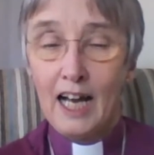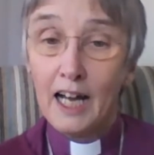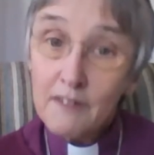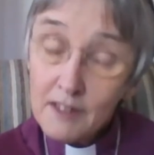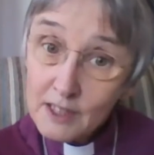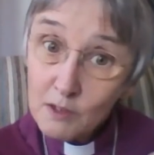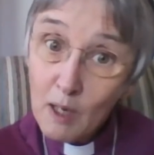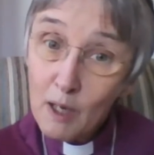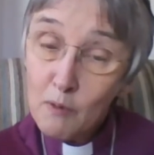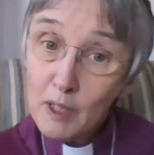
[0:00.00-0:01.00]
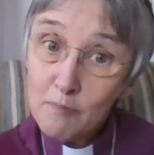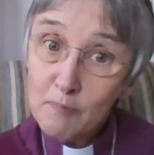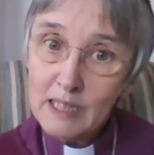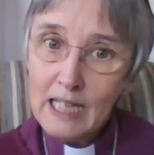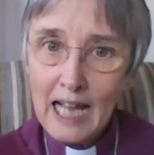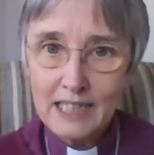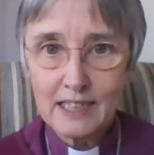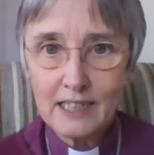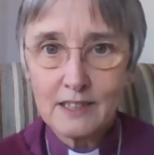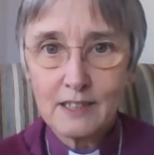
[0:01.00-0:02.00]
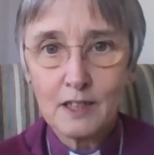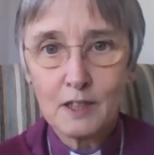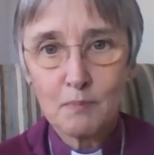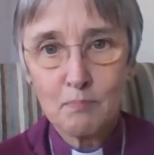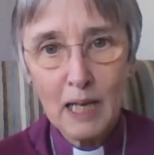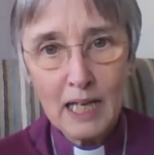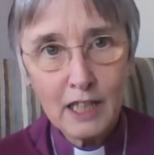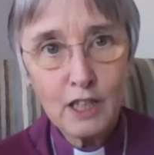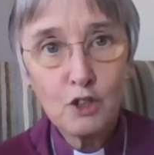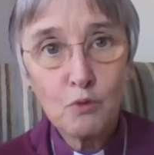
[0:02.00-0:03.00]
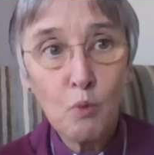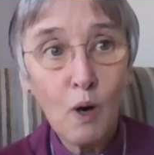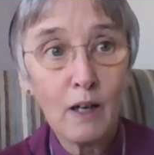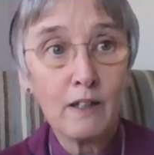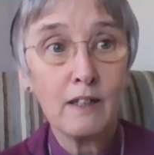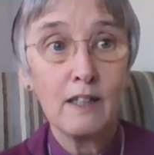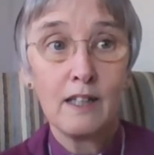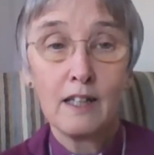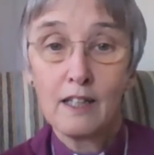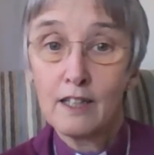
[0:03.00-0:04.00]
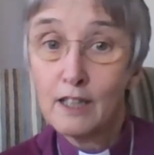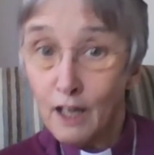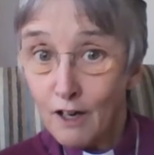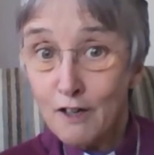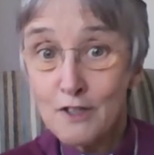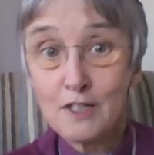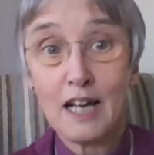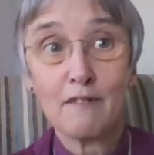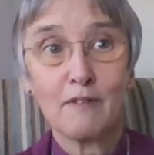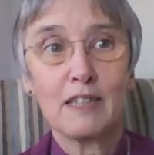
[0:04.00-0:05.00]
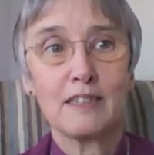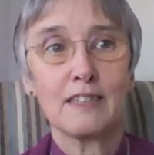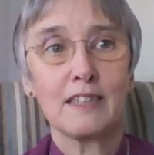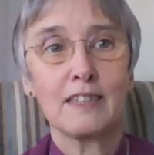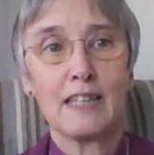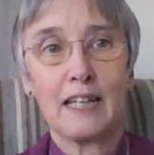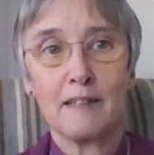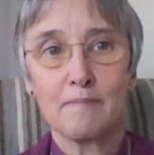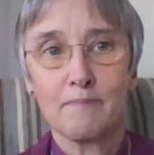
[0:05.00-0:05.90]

And this is where we've been heading since page one, last Advent Sunday.